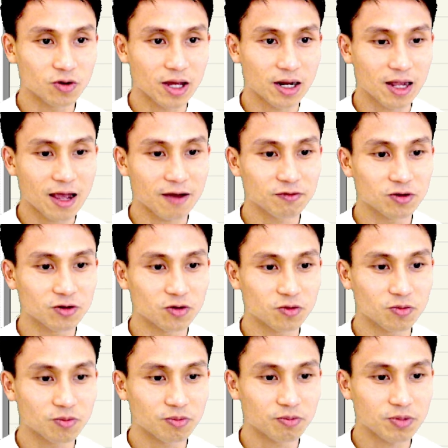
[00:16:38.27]
have to do
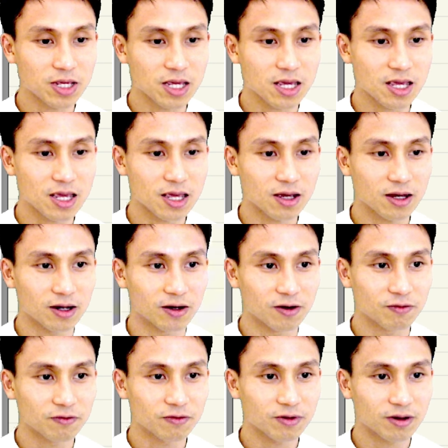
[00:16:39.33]
P
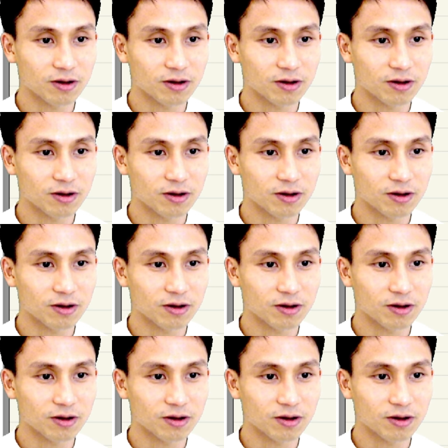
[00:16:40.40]
of